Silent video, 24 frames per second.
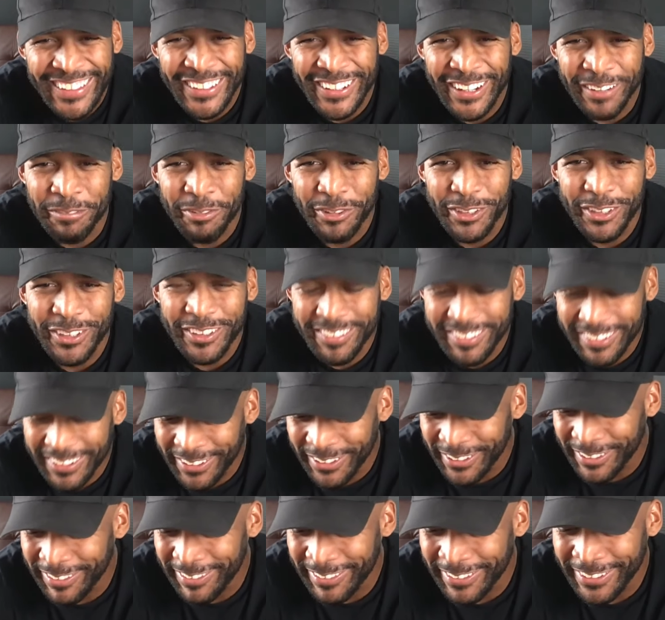I'm sure you tell
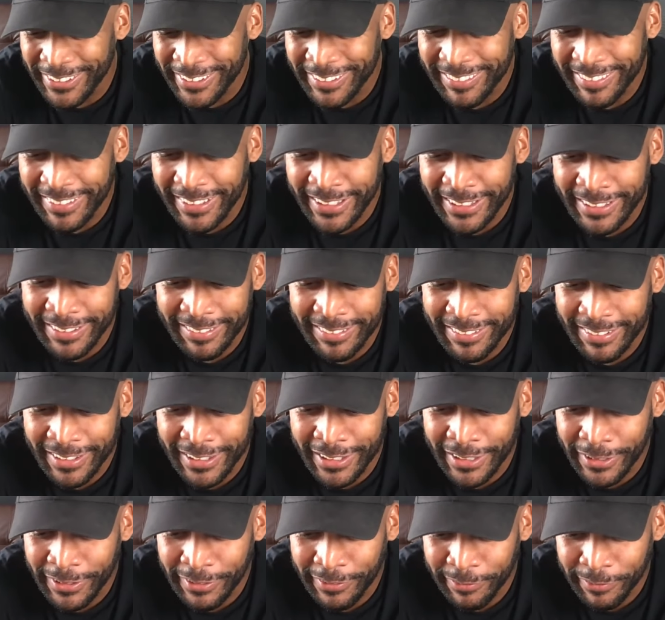your students that is
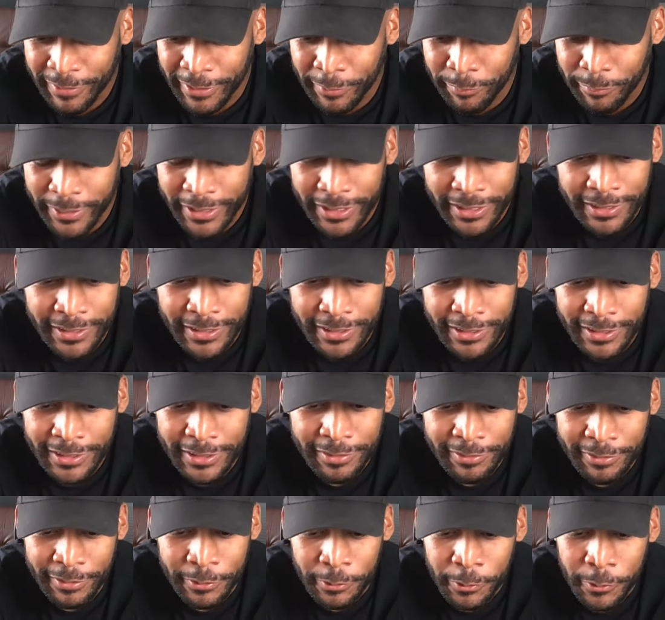like back in the day,
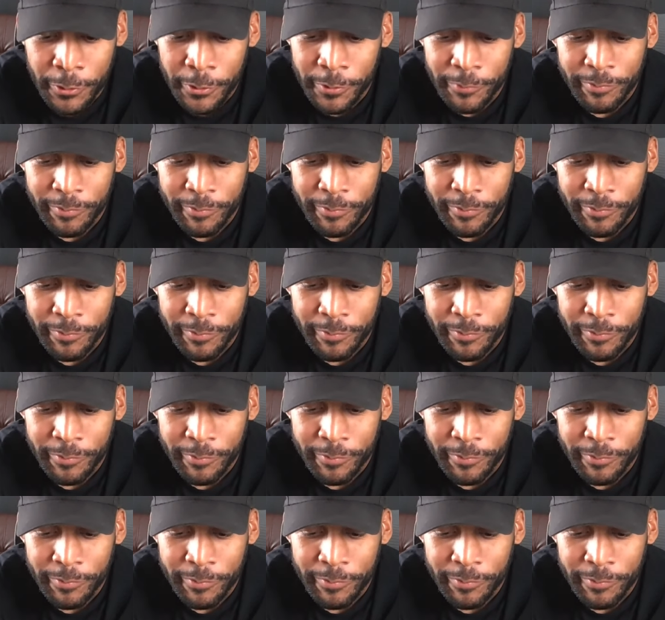it's like,